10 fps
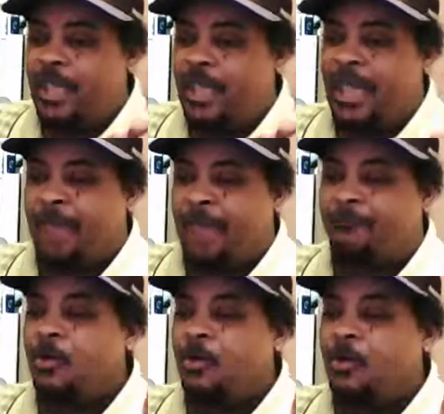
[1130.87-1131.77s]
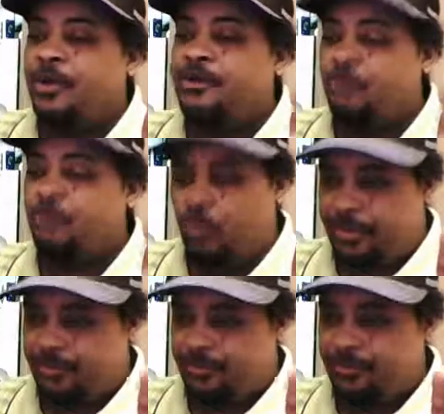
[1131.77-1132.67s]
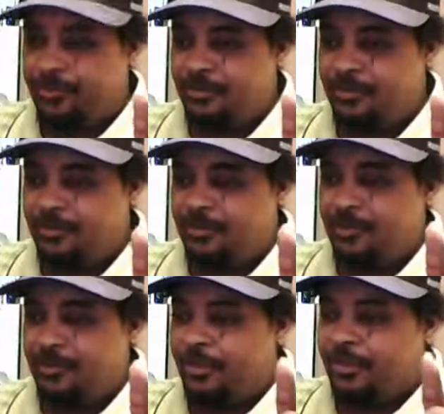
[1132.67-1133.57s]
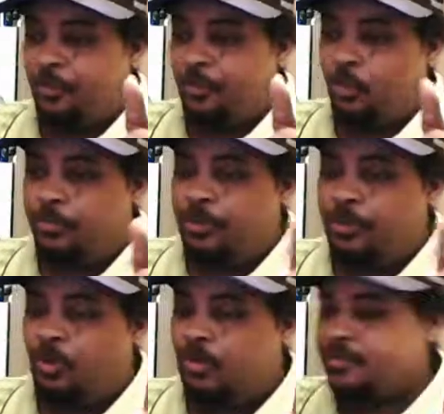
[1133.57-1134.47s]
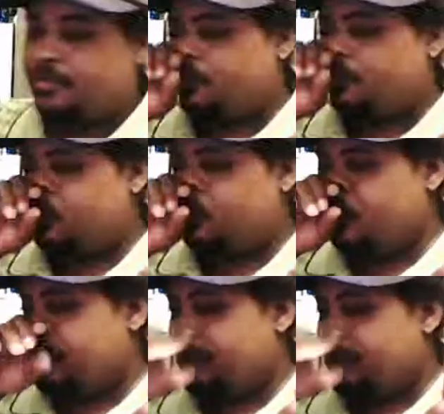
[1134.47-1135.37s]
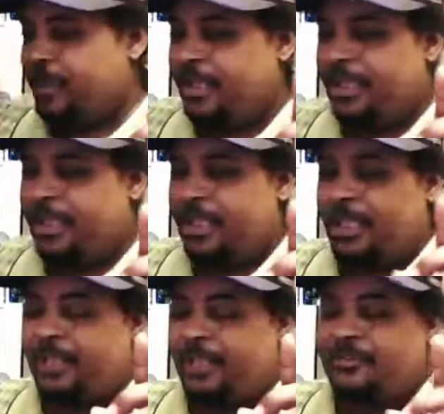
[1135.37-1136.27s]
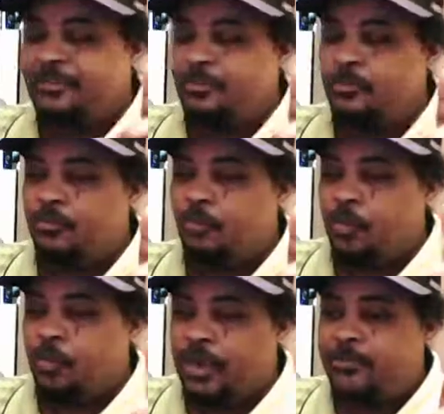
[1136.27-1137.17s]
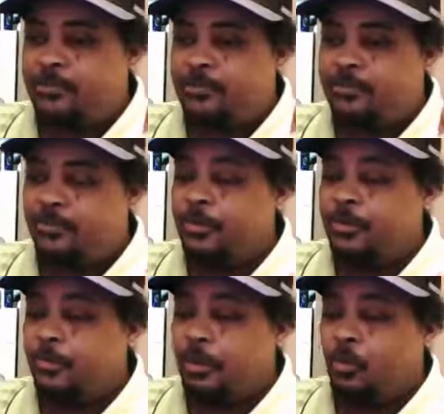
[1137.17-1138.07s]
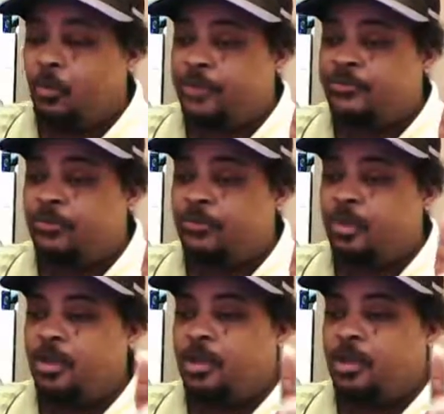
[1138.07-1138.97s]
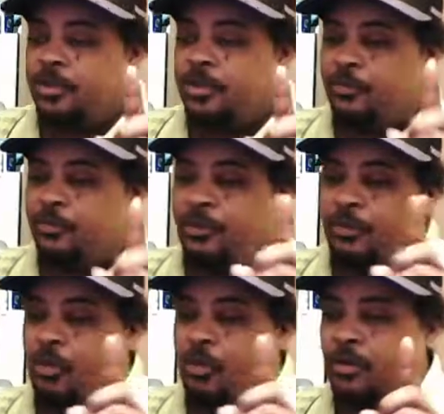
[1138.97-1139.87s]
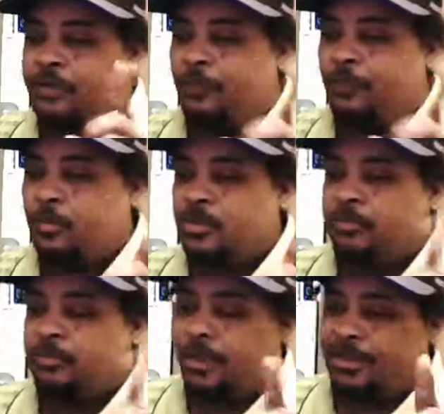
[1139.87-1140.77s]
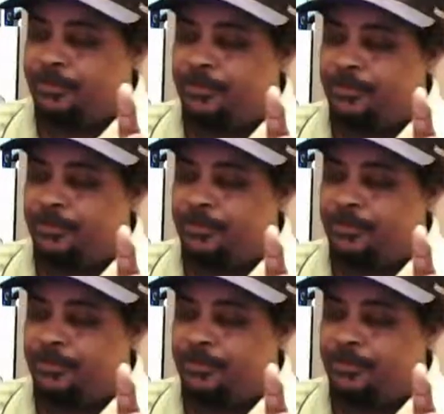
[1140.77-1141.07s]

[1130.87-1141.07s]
Have fun doing it. Because it's really, to be real with you, you hear all these folks complaining